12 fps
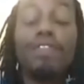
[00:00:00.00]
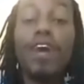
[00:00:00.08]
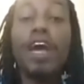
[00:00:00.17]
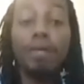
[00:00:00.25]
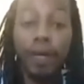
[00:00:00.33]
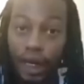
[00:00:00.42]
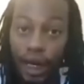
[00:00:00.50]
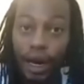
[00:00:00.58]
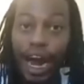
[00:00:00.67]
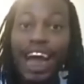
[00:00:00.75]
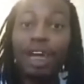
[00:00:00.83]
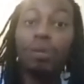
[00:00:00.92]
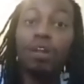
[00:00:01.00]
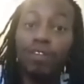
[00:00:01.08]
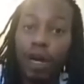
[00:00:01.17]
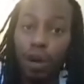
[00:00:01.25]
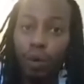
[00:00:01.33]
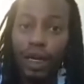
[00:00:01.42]
very clear. I do what the
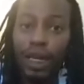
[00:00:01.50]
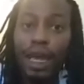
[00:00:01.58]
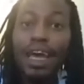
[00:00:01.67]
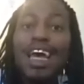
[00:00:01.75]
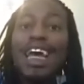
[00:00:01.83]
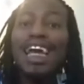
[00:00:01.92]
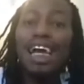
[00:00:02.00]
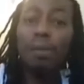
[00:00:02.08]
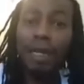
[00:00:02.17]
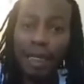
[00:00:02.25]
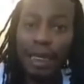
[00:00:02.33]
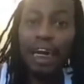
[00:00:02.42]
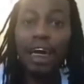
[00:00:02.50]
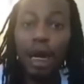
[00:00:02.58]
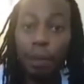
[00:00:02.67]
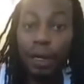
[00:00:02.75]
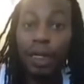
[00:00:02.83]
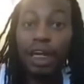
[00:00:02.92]
fuck I want to say. Now let me set a
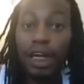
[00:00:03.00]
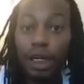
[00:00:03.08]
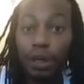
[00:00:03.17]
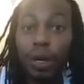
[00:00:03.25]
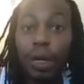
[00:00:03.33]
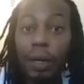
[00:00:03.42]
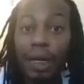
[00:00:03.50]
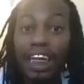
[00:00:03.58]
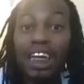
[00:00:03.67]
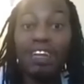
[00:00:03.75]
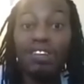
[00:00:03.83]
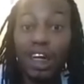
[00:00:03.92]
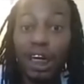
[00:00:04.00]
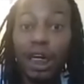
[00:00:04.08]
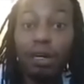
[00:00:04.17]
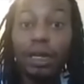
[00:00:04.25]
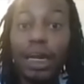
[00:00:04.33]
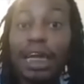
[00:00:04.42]
couple of things straight about this
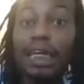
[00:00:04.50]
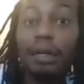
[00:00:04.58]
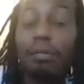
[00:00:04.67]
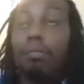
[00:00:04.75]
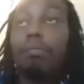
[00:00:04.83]
video that has